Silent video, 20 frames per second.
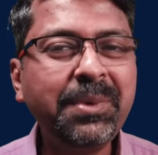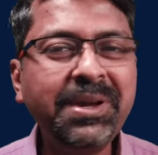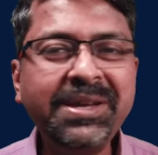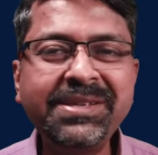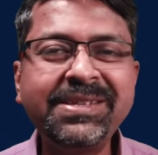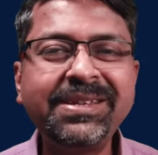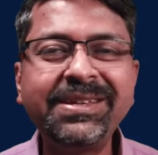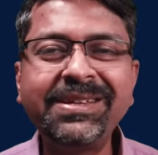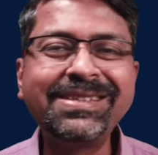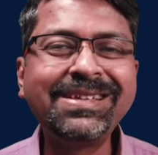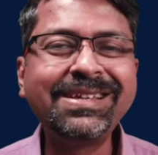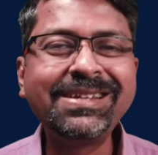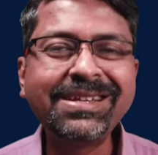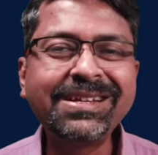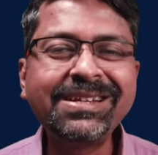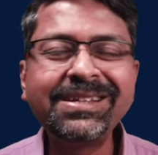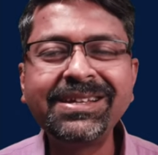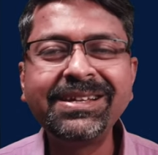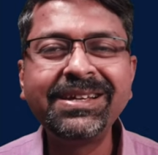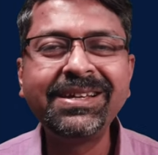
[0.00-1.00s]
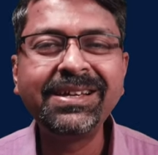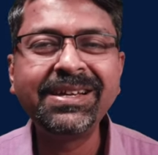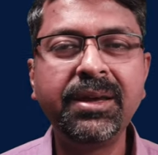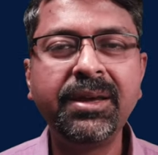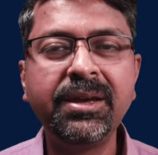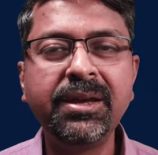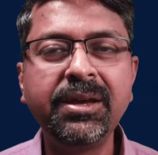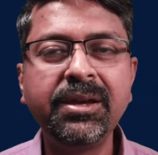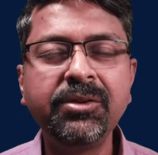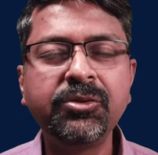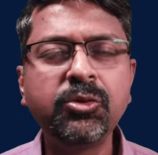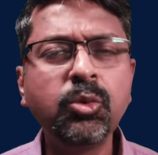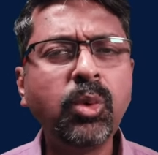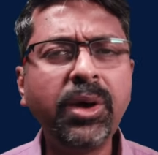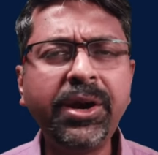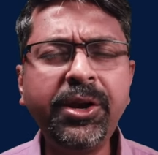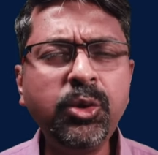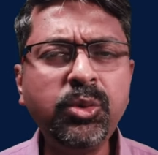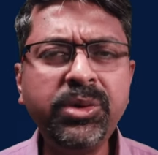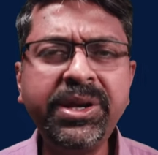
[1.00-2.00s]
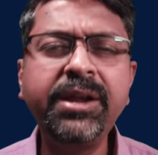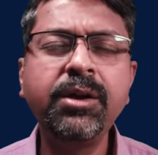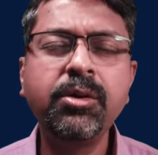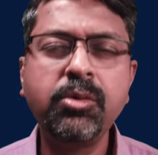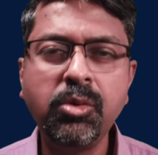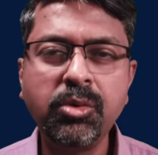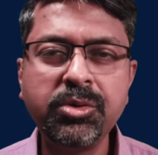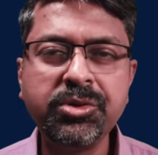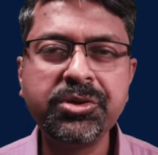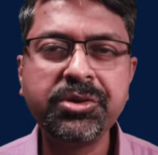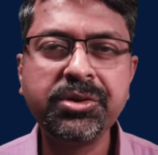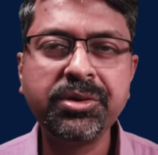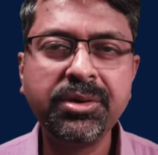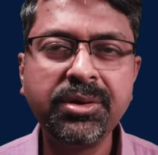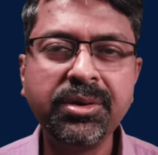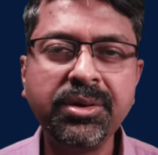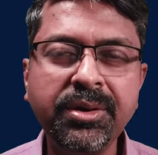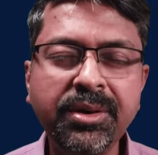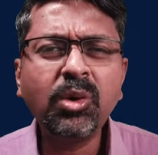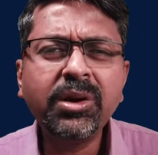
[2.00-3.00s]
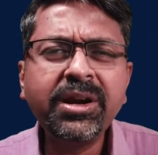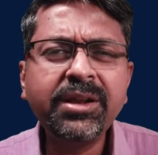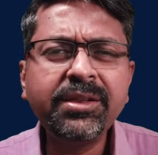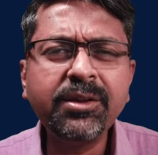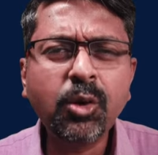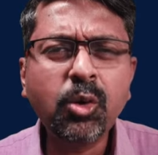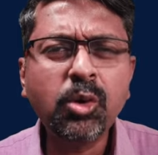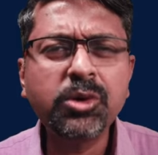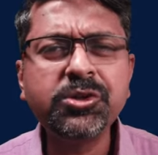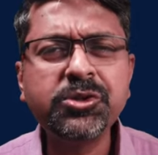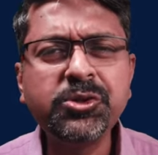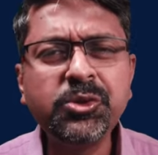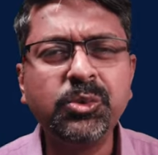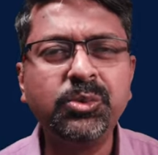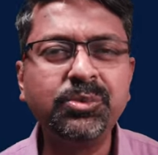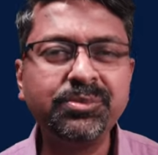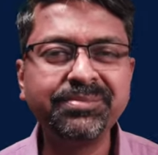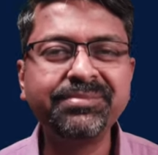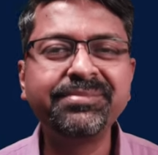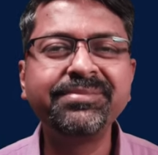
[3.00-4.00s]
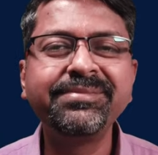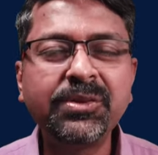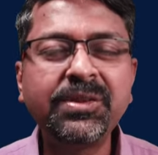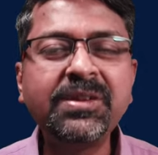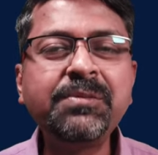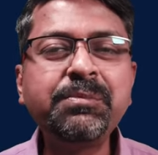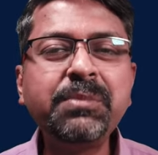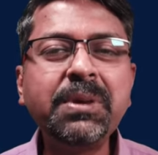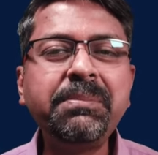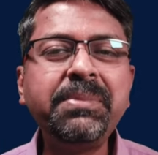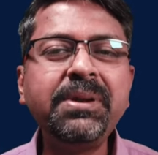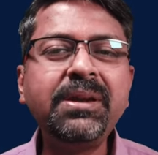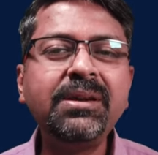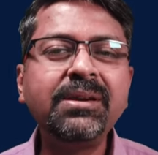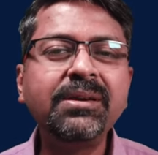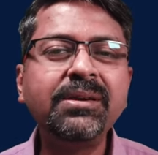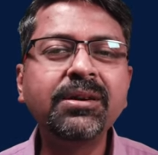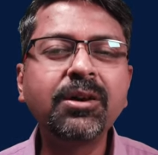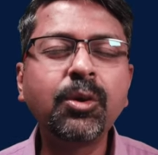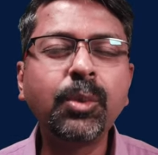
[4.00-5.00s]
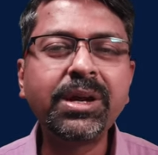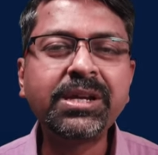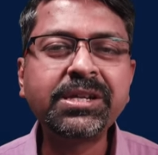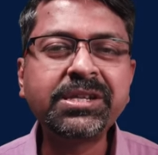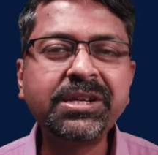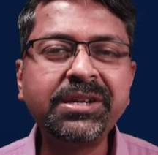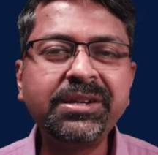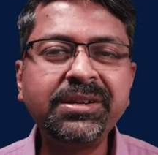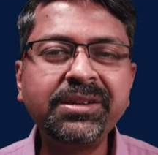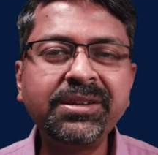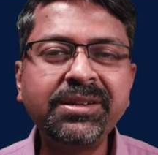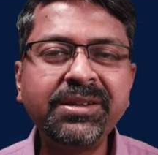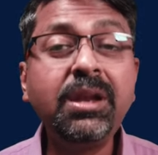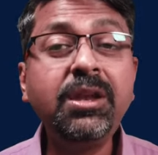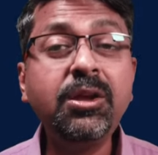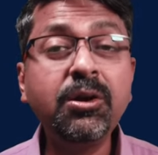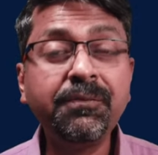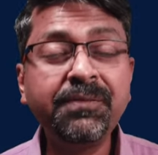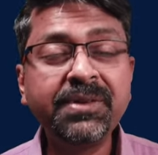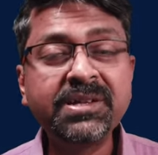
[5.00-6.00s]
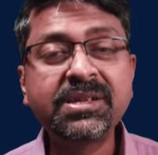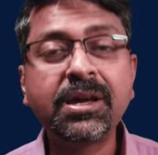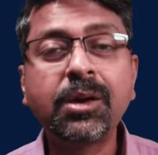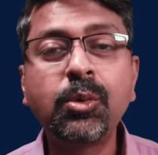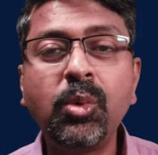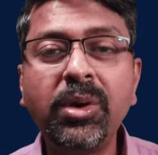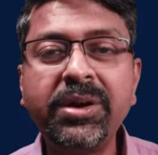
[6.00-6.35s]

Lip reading: Amazing, isn't it? So why do you need a coach? What did the coach do? So this may be a question many of us are